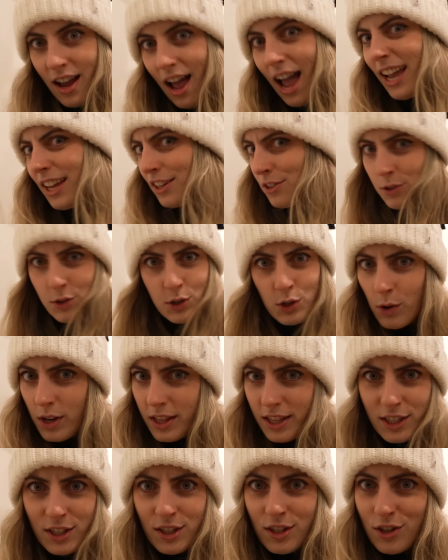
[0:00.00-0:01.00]
I get to enjoy
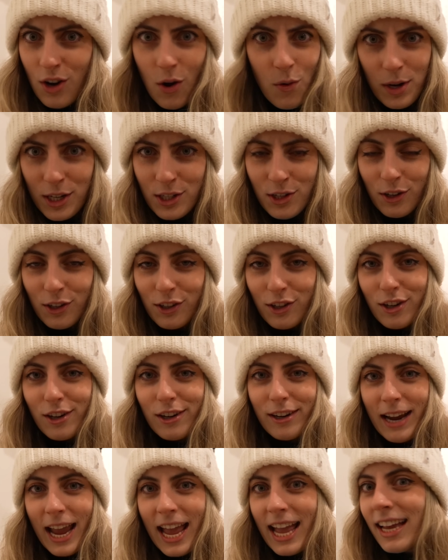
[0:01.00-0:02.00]
this snowy
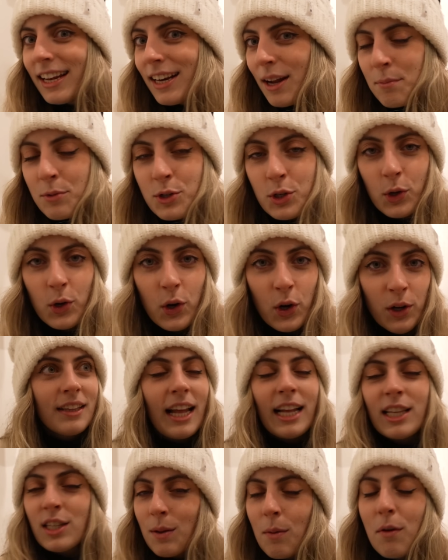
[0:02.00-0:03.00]
Tokyo, and I'm sure
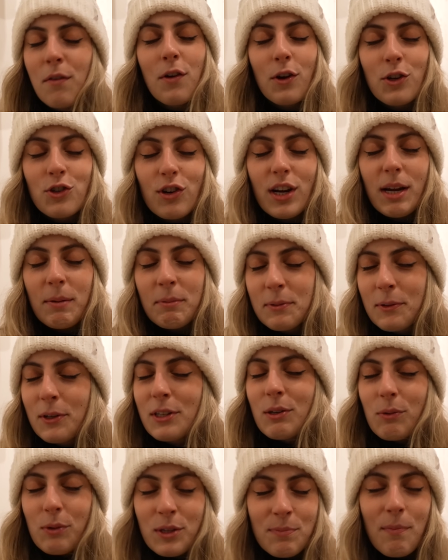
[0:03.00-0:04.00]
that's some of your dreams because
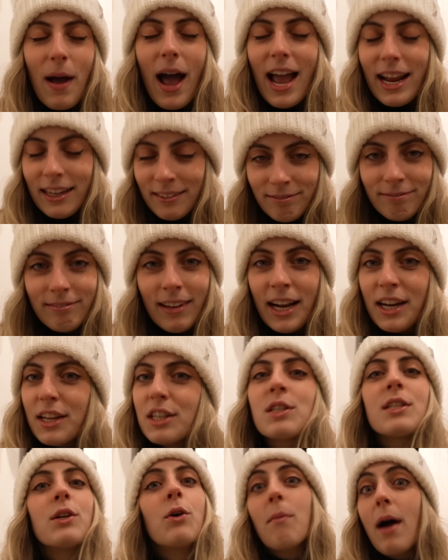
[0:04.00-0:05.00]
it was mine, and it's
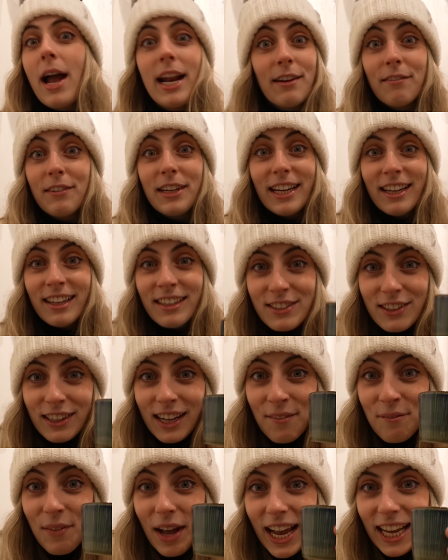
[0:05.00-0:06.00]
still mine every year. So
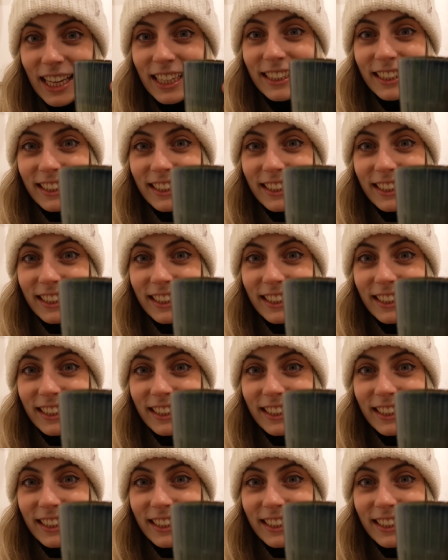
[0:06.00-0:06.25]
come by.